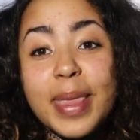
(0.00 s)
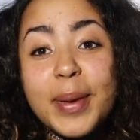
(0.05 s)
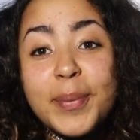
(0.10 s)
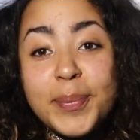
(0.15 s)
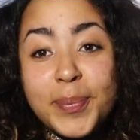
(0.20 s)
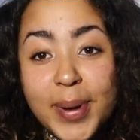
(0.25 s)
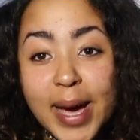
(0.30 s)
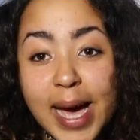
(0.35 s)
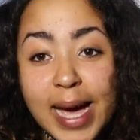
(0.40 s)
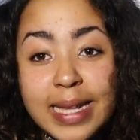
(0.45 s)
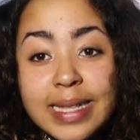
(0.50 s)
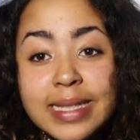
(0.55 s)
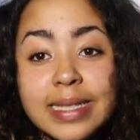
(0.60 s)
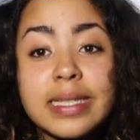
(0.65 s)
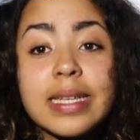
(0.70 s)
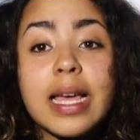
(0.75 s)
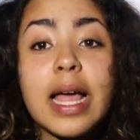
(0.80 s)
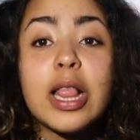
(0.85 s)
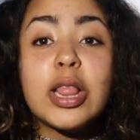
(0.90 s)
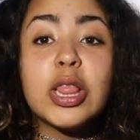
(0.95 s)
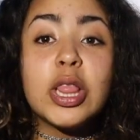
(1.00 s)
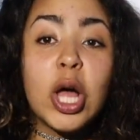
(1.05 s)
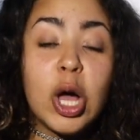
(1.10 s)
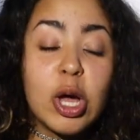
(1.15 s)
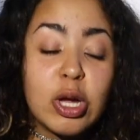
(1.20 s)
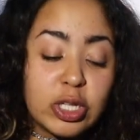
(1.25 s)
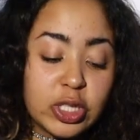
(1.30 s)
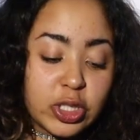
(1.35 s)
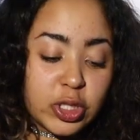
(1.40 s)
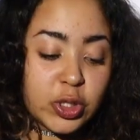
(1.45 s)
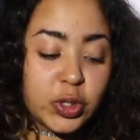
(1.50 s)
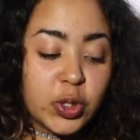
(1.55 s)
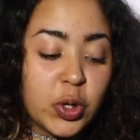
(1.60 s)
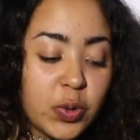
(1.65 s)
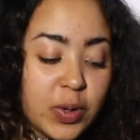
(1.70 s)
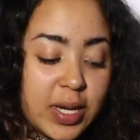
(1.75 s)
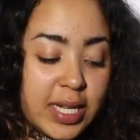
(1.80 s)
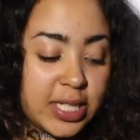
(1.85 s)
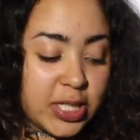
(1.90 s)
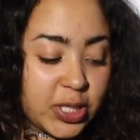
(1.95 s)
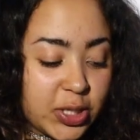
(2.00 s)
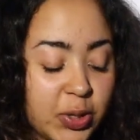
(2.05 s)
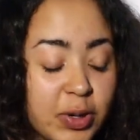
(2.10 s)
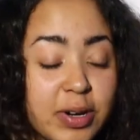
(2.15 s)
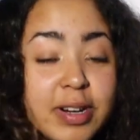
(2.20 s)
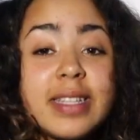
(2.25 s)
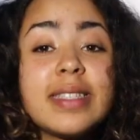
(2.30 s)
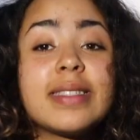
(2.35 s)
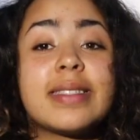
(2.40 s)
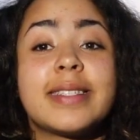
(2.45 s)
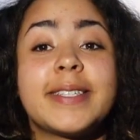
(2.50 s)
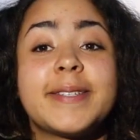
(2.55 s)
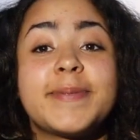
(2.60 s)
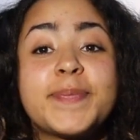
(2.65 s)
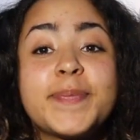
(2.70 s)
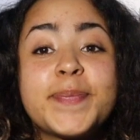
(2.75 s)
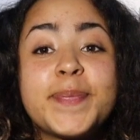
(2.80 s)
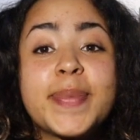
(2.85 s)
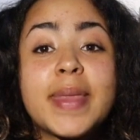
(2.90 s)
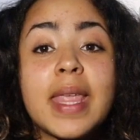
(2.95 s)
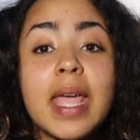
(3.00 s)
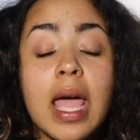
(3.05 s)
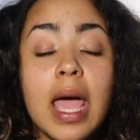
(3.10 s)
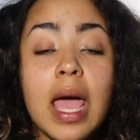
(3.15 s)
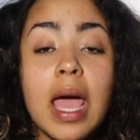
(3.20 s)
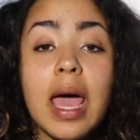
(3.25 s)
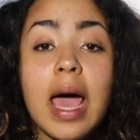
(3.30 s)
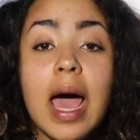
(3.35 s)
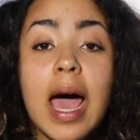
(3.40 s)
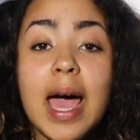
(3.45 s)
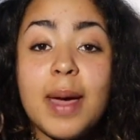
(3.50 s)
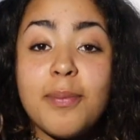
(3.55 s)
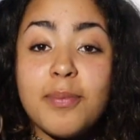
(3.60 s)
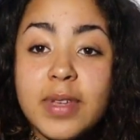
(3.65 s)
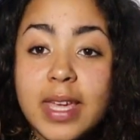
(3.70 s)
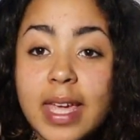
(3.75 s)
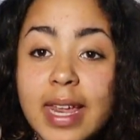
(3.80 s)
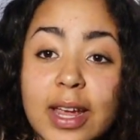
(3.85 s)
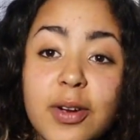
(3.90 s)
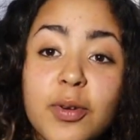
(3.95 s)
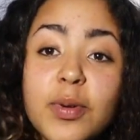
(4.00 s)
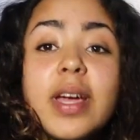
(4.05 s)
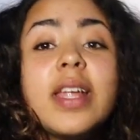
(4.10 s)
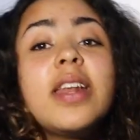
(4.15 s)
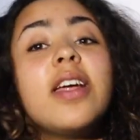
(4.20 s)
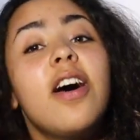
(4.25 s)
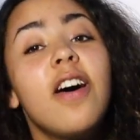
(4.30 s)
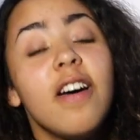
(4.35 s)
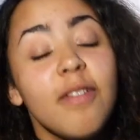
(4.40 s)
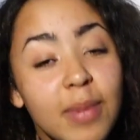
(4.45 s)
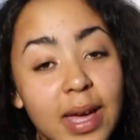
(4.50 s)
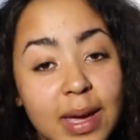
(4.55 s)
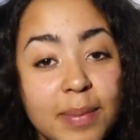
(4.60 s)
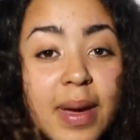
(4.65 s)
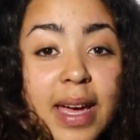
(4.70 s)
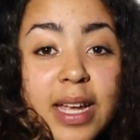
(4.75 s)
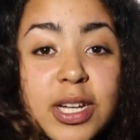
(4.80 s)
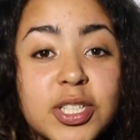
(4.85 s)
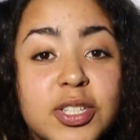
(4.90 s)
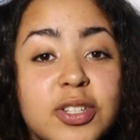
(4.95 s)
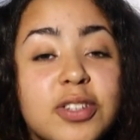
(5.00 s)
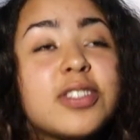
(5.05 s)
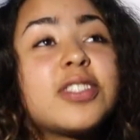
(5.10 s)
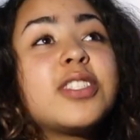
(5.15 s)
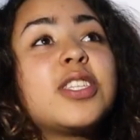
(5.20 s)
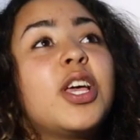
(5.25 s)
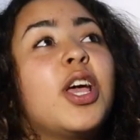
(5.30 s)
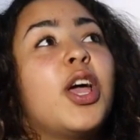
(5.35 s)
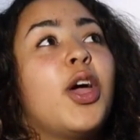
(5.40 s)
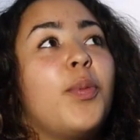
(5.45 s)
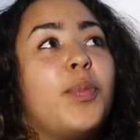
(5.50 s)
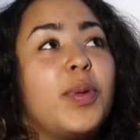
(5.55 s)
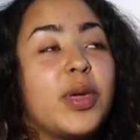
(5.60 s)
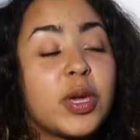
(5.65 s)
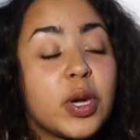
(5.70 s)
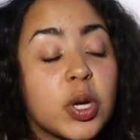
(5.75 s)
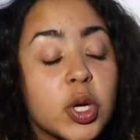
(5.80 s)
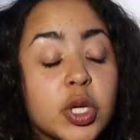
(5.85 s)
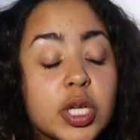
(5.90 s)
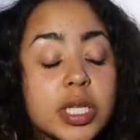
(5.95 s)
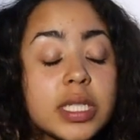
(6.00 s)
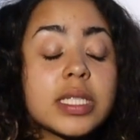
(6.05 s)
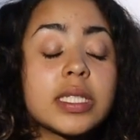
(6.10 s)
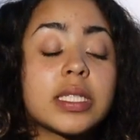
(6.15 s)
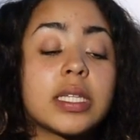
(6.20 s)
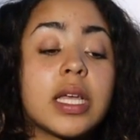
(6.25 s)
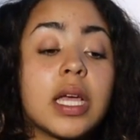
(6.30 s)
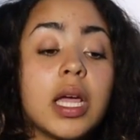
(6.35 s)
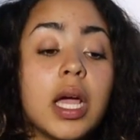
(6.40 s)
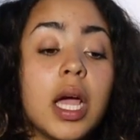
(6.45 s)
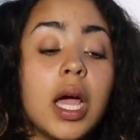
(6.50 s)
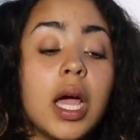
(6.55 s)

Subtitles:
But, a long story short, I'm getting rid of my band shirts because